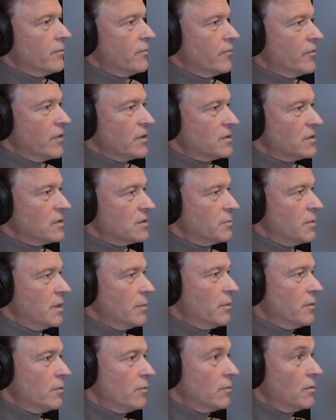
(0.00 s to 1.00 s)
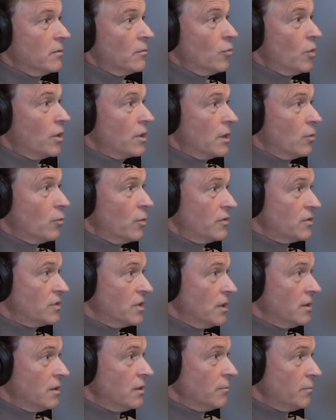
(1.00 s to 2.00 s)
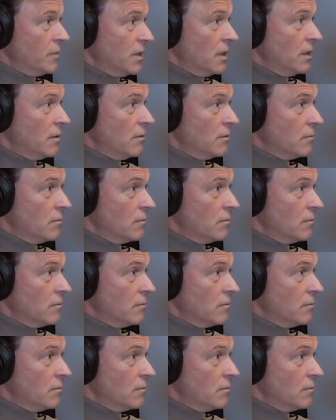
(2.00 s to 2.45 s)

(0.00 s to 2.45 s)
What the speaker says: for instance, people working with children be